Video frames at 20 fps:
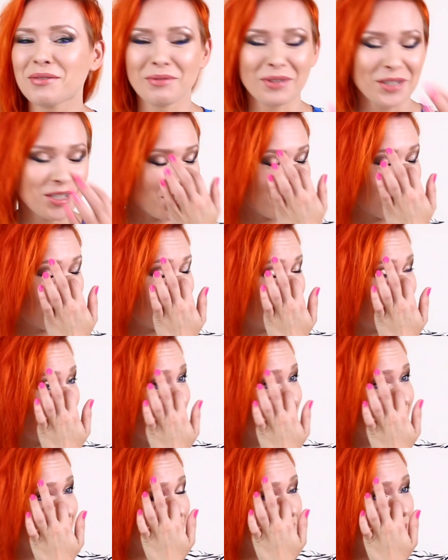which is
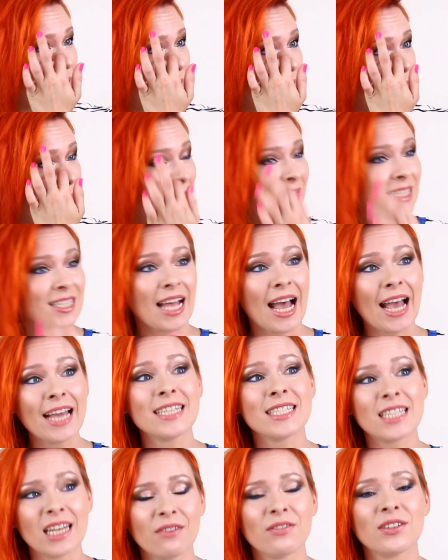surprising to me because I
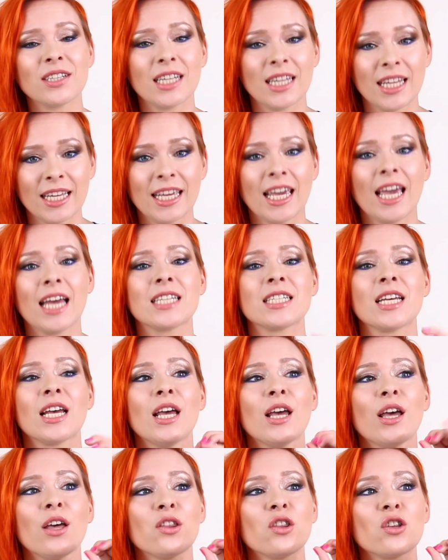definitely get
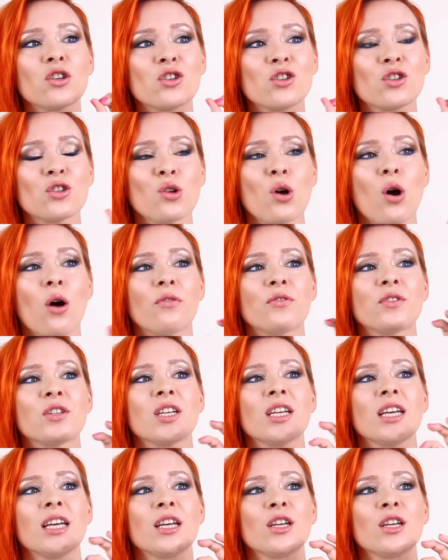the soft